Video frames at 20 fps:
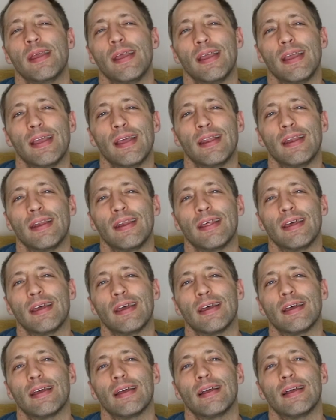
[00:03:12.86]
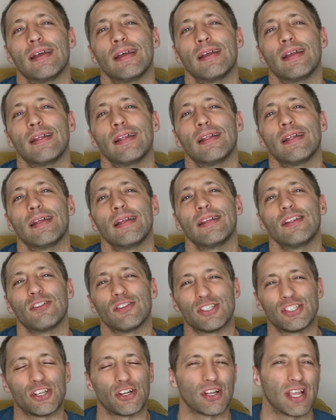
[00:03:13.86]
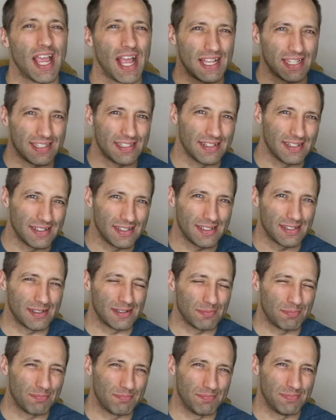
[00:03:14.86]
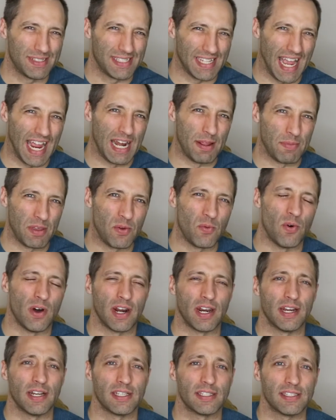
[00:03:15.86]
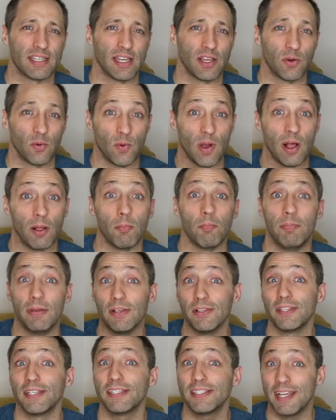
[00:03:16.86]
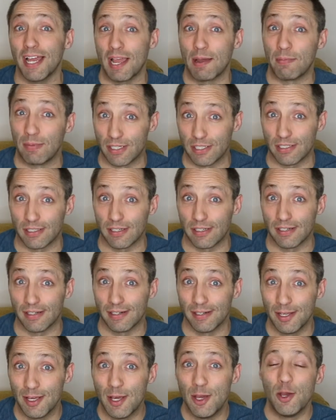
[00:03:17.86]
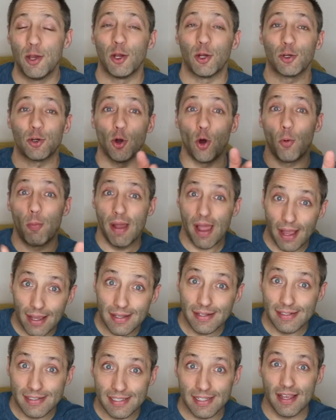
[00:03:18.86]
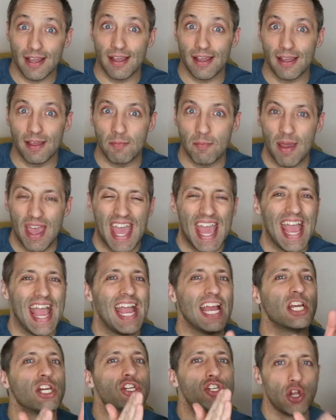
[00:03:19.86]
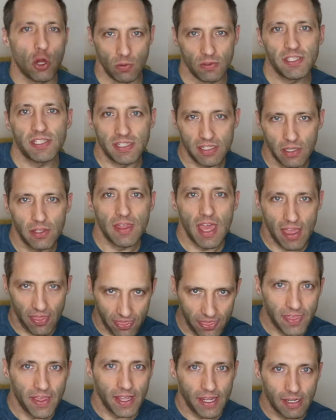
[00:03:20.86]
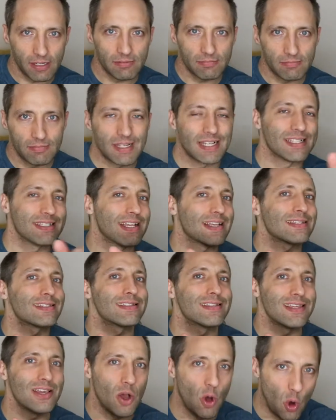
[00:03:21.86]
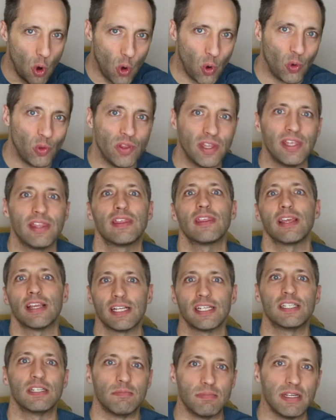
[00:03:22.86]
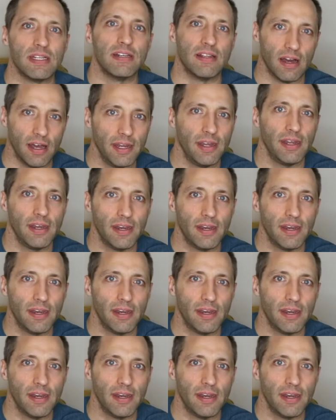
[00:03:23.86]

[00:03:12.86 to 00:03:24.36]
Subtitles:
And the sarcastic side of me wanted to say, well, build a time machine, go back in time, and don't steal that thing, because that's the only thing to be done.